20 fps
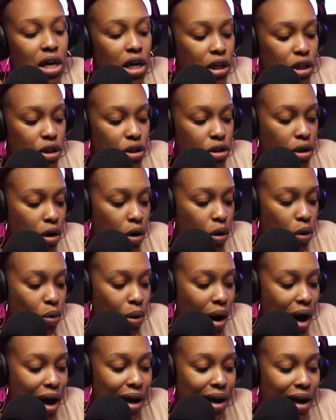So
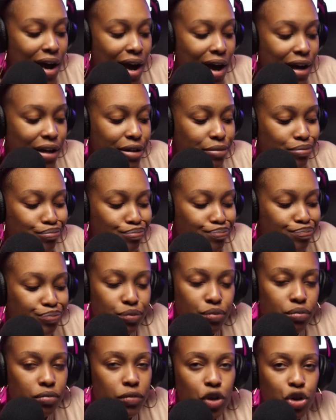I had
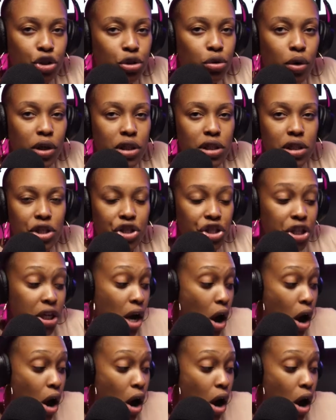shorts and shit.